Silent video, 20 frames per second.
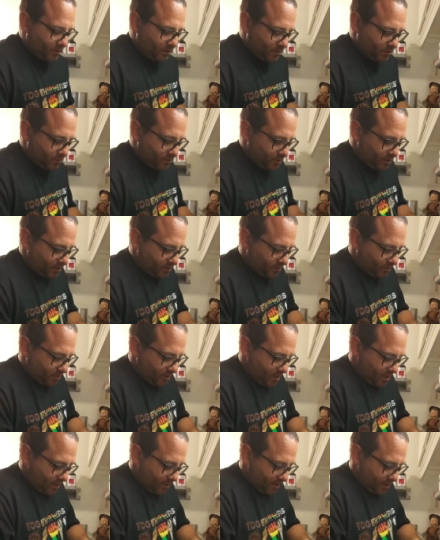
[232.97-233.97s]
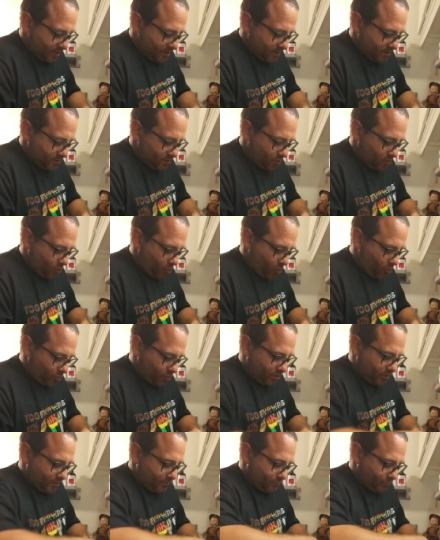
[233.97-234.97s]
just to kind of hold
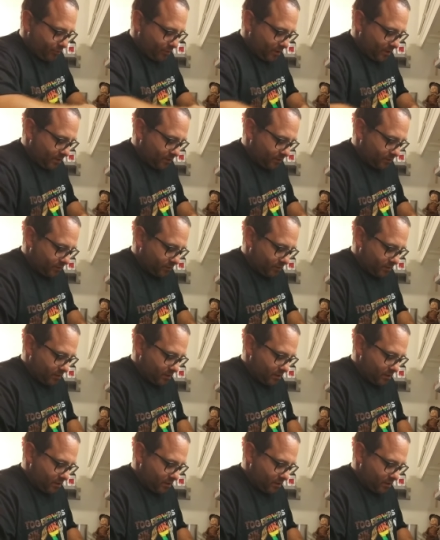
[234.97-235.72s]
it in place.